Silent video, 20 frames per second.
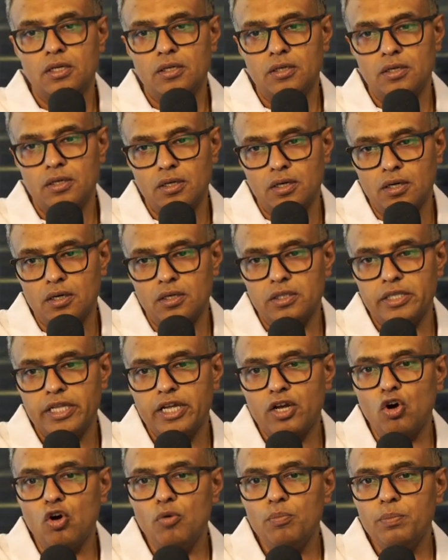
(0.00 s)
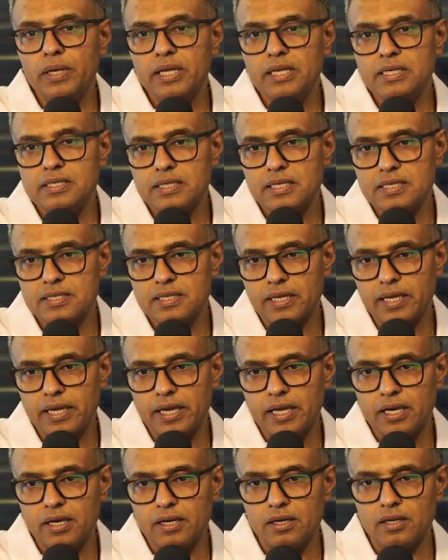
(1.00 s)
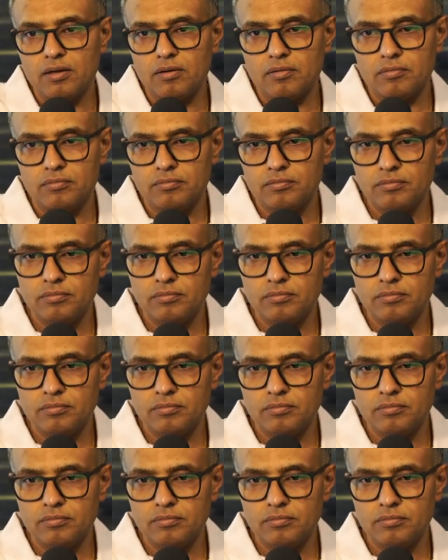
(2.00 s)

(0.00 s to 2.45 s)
The compliance is again